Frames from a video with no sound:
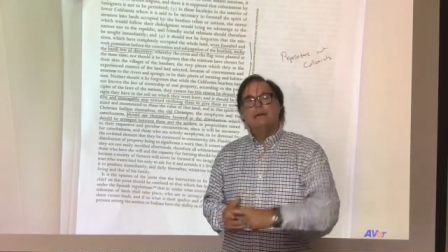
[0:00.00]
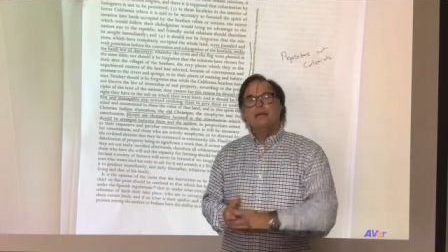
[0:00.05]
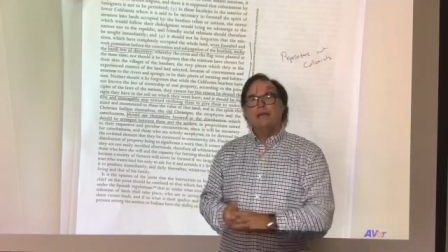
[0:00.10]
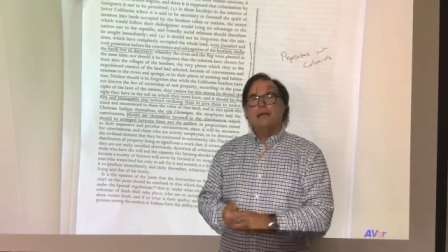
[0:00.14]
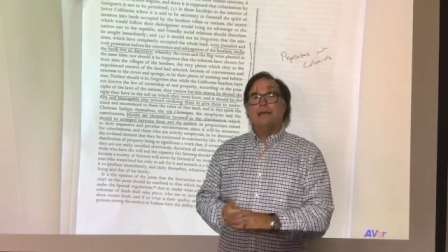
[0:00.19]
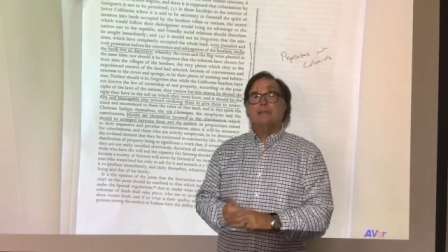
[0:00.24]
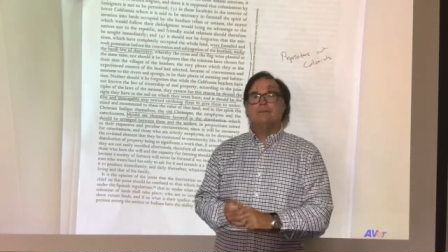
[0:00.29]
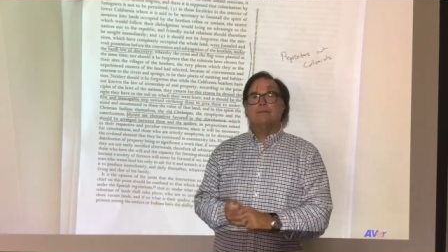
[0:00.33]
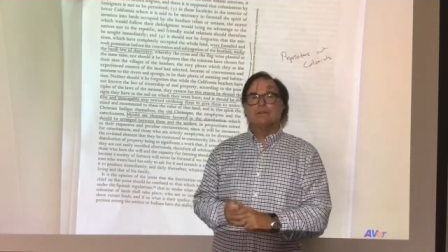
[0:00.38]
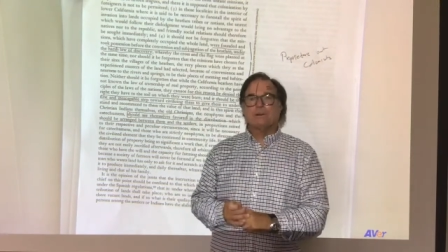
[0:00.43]

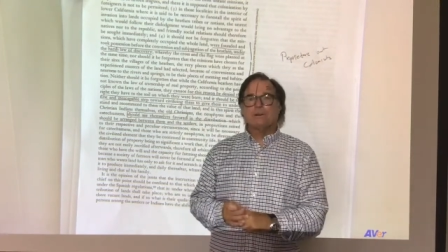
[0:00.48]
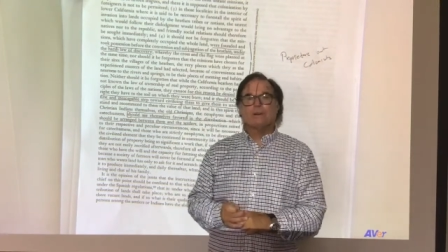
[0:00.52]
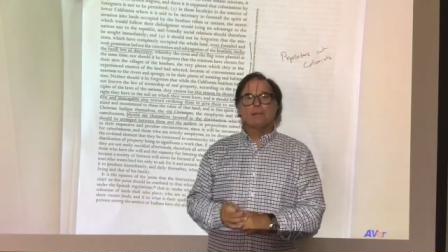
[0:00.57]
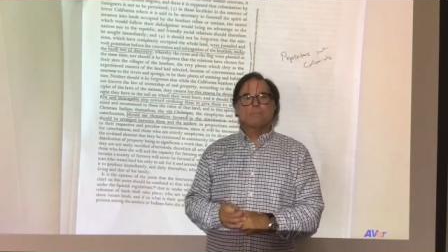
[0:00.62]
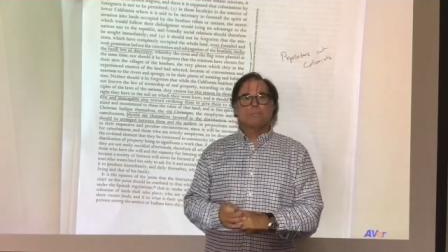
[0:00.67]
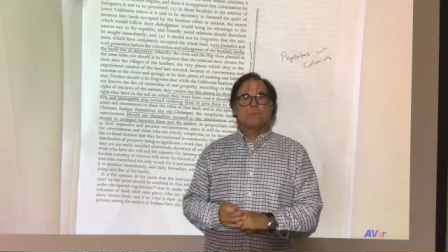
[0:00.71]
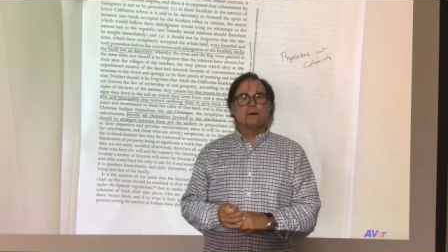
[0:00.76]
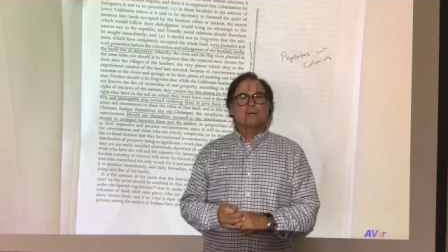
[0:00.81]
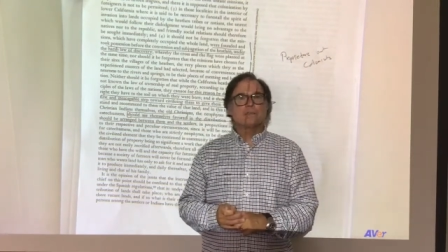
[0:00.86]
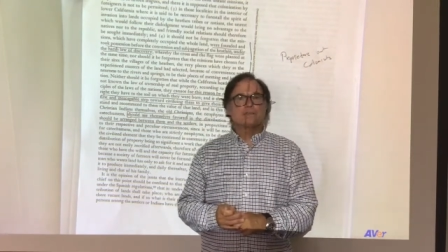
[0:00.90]

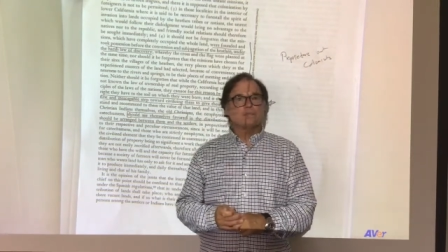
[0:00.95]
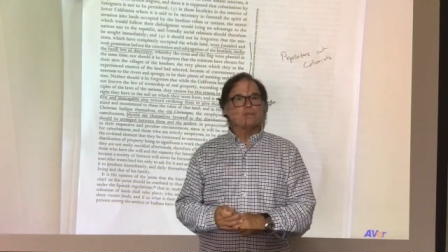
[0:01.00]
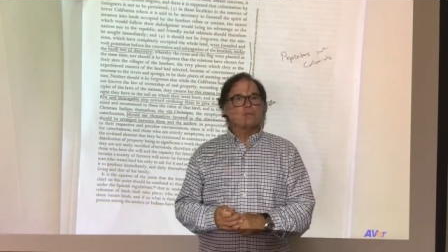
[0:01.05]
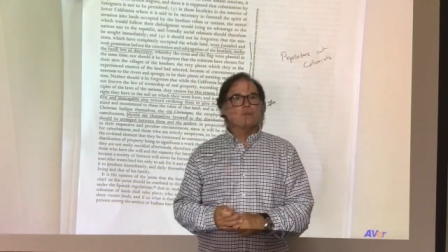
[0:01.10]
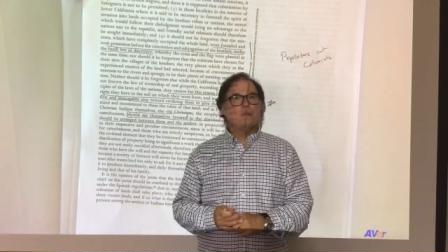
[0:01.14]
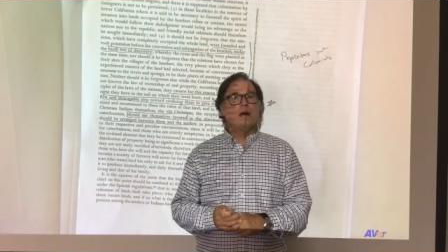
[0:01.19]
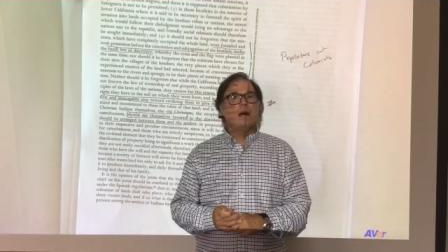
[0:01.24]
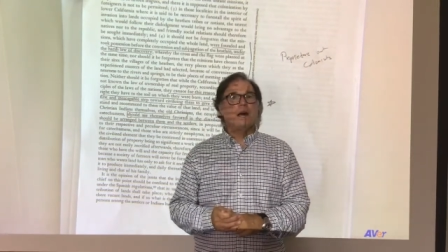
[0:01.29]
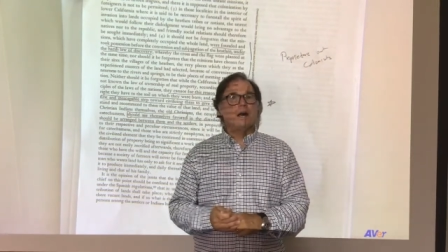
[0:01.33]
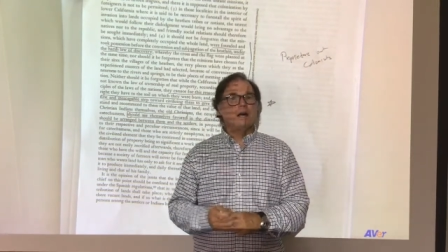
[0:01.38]
enduring martial
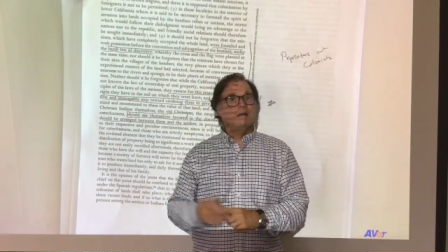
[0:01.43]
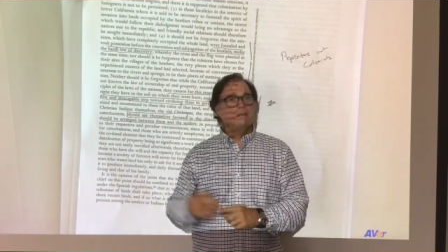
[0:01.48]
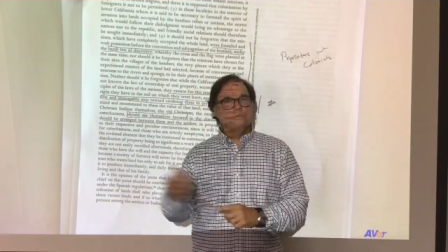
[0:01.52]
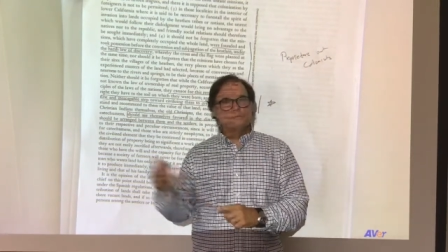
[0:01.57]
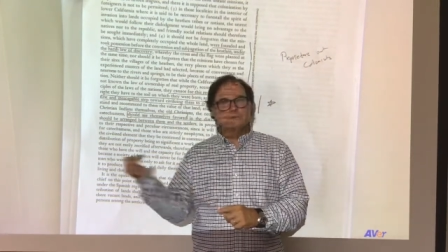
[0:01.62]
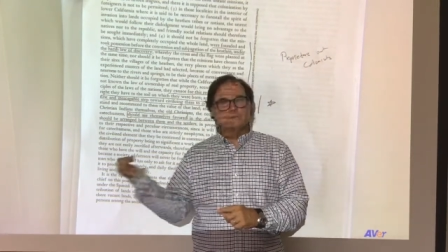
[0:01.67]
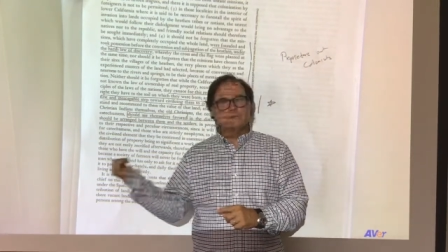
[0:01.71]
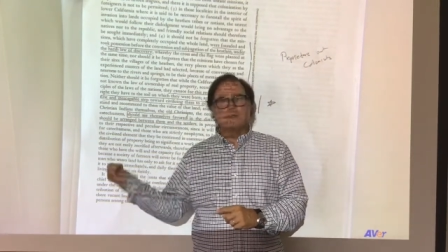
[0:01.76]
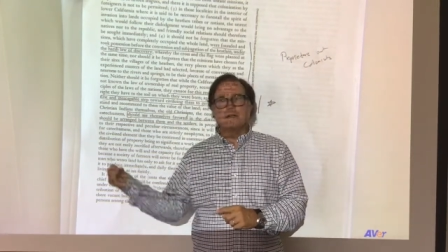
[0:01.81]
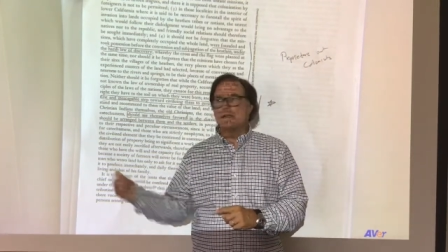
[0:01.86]
law
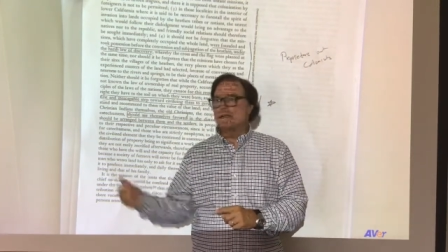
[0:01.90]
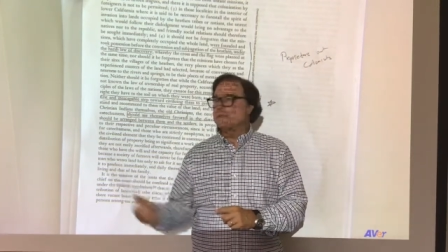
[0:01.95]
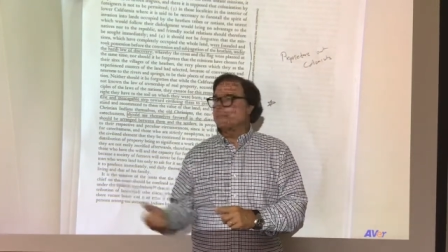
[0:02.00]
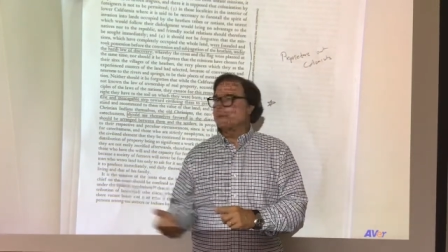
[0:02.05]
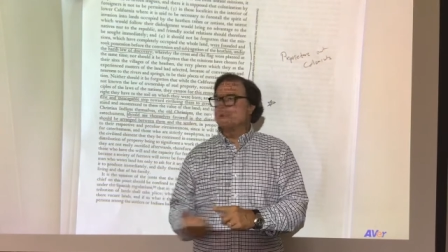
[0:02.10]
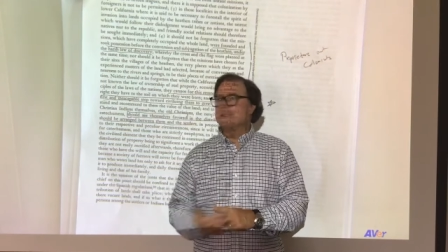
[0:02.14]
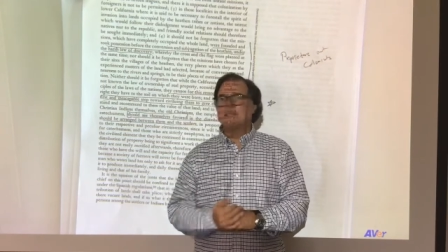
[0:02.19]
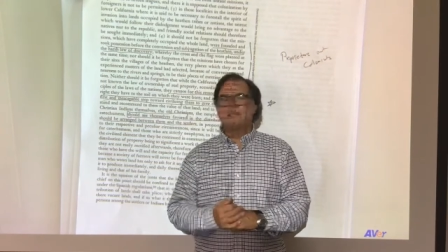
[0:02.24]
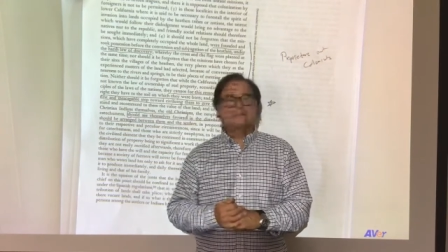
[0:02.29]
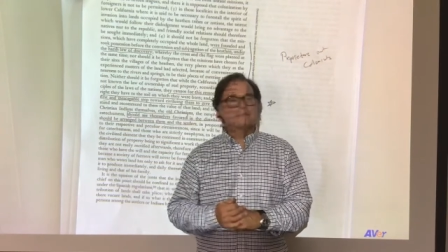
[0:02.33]
talk
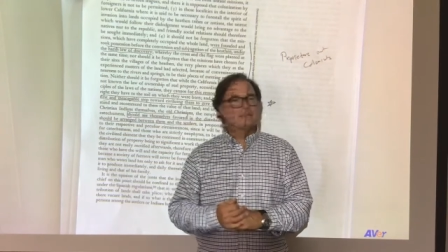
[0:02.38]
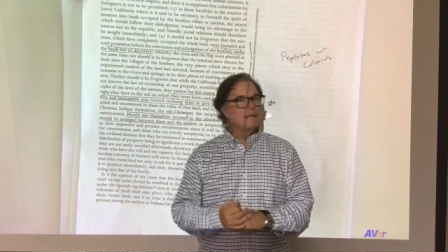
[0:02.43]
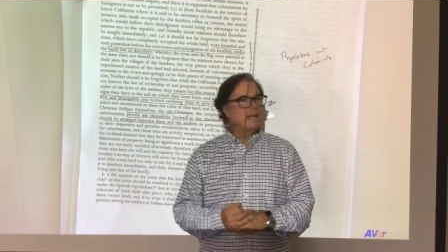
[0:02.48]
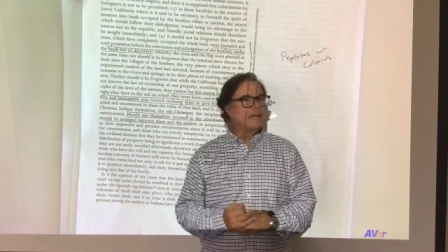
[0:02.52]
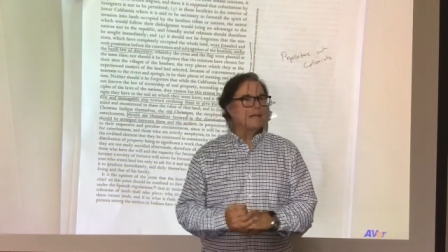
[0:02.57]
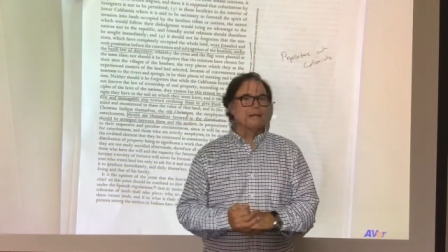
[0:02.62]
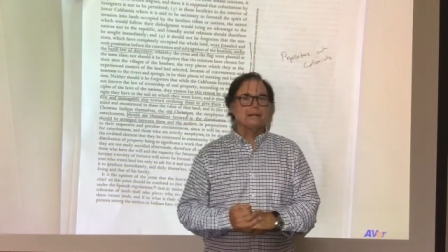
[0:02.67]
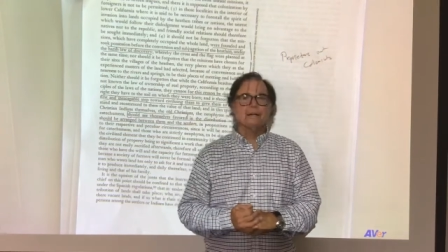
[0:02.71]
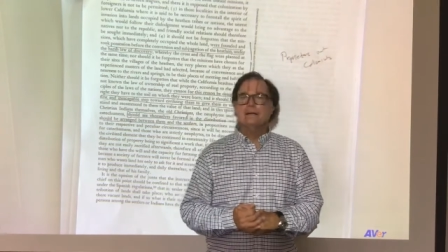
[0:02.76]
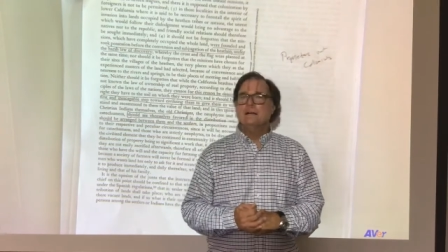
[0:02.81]
about this
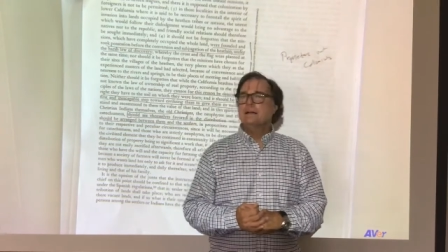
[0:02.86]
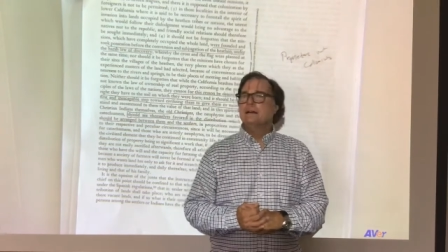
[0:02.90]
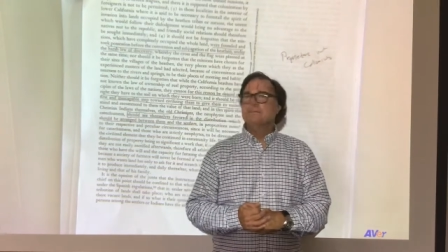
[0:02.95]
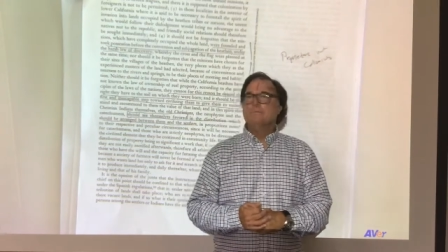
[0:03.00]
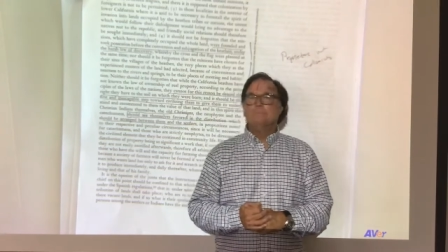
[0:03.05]
later,